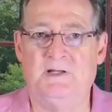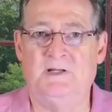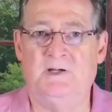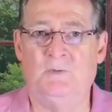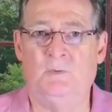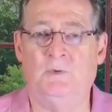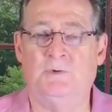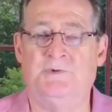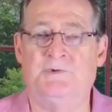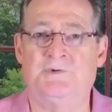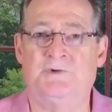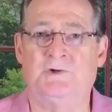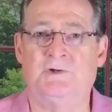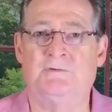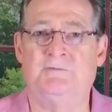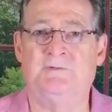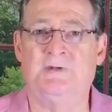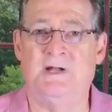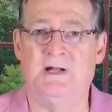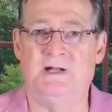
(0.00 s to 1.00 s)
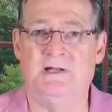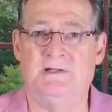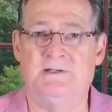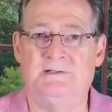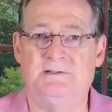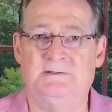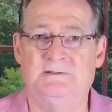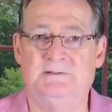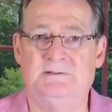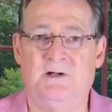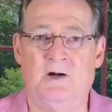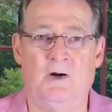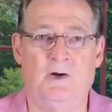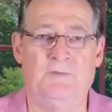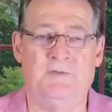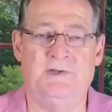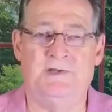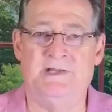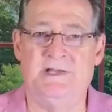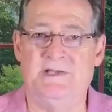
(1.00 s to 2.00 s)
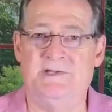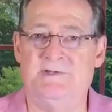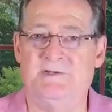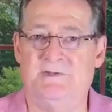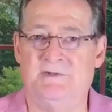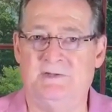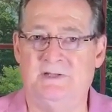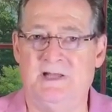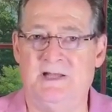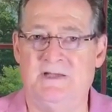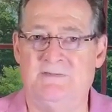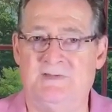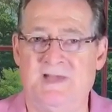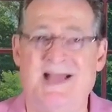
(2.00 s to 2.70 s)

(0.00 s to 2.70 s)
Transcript: will serve God all the days of their lives.